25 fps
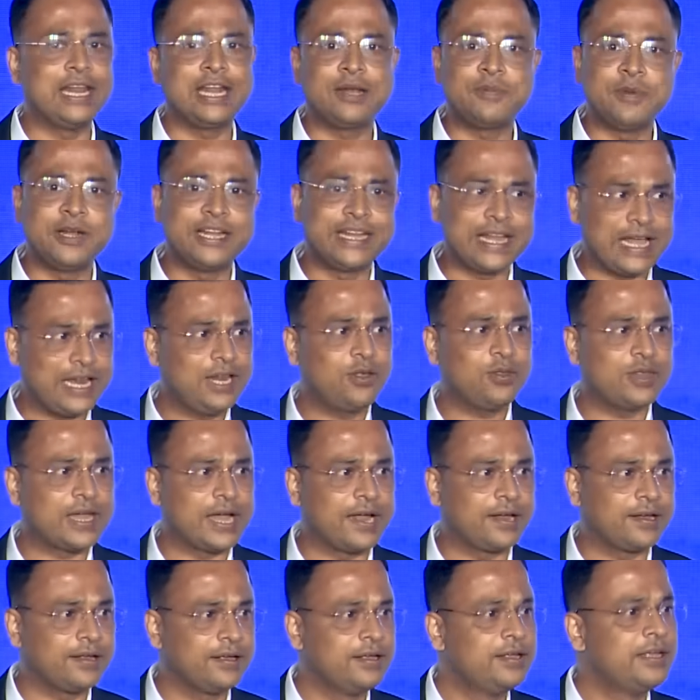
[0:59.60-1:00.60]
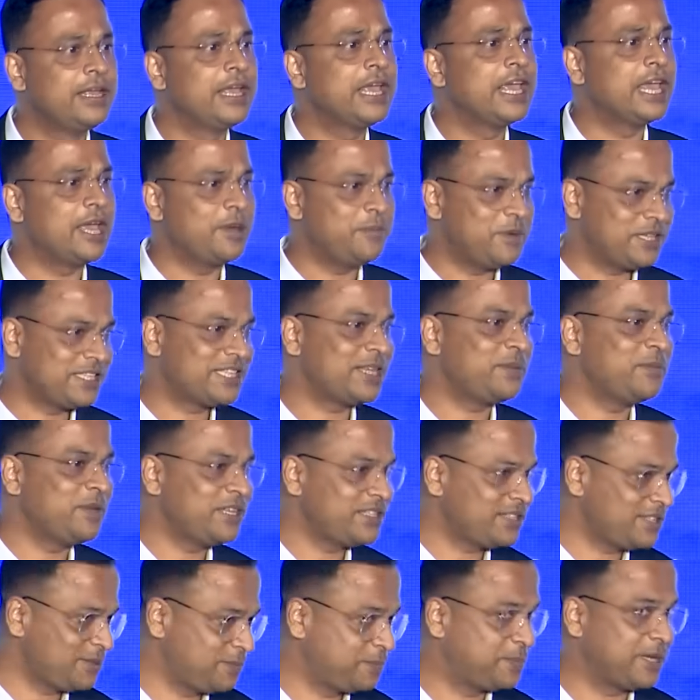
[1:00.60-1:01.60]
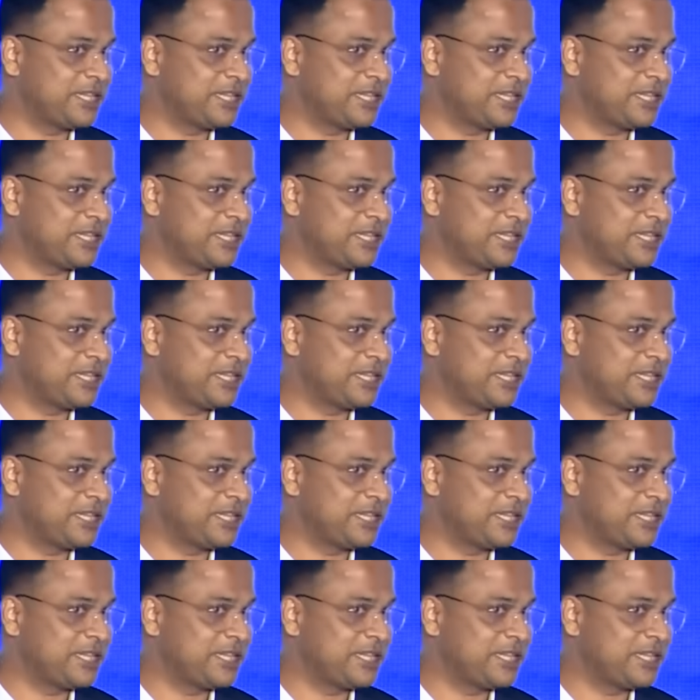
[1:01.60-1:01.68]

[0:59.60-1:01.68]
And let me tell you that MSMEs,